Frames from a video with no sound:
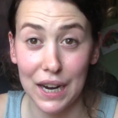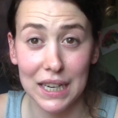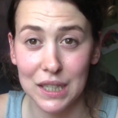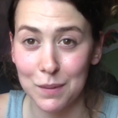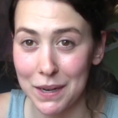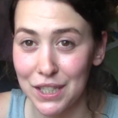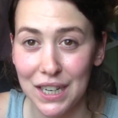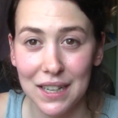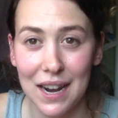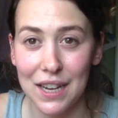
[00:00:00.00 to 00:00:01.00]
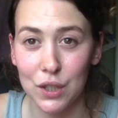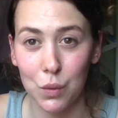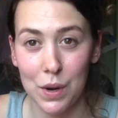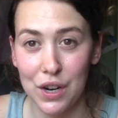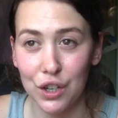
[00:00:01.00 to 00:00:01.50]
Like especially in the last
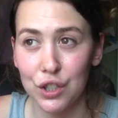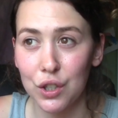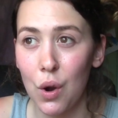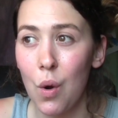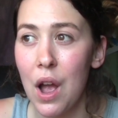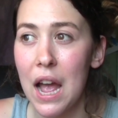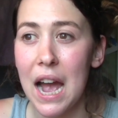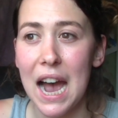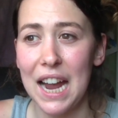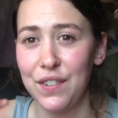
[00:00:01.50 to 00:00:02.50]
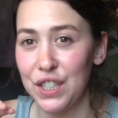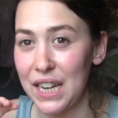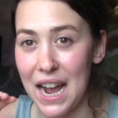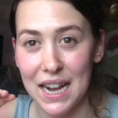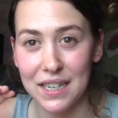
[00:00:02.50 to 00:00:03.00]
week or so, I've just
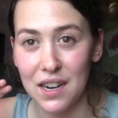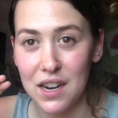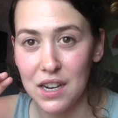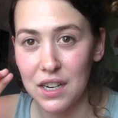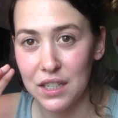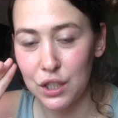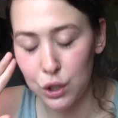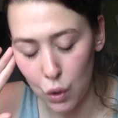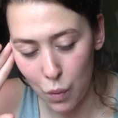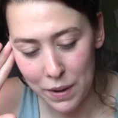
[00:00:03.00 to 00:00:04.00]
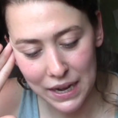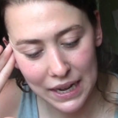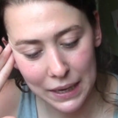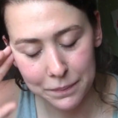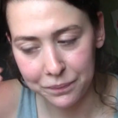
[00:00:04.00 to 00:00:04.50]
had so
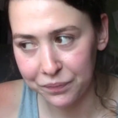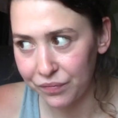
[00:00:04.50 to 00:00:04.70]
many